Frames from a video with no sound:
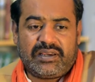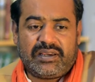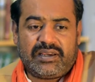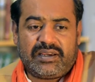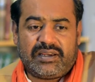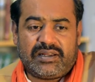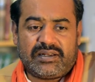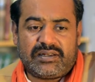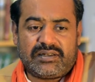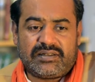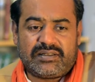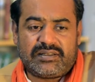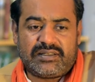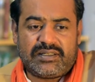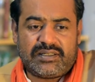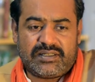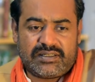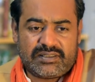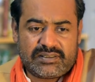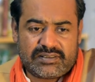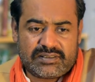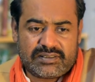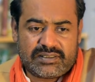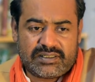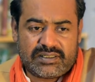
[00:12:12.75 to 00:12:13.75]
And
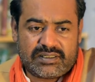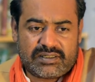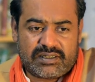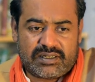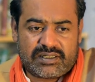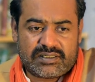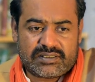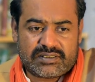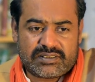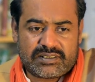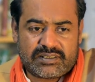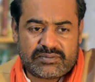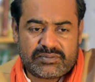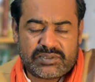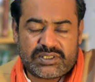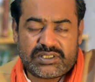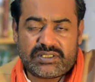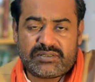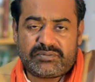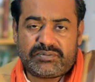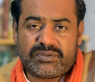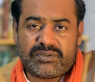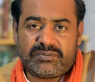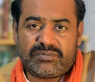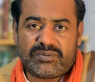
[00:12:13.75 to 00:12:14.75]
then there are some
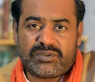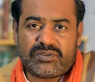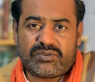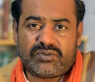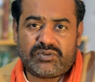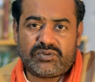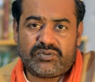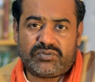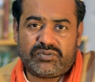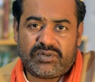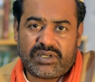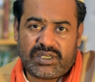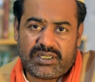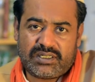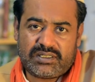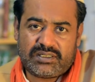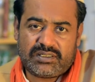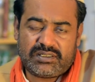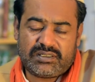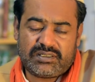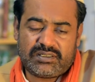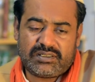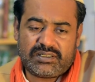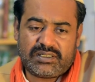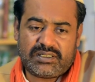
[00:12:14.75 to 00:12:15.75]
other people who
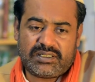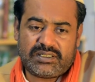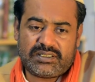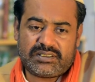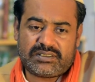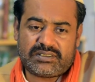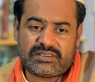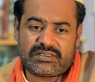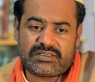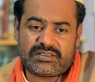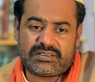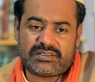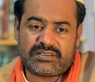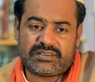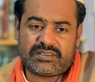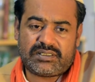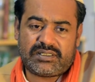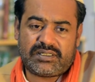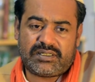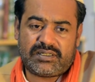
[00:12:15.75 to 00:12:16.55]
find its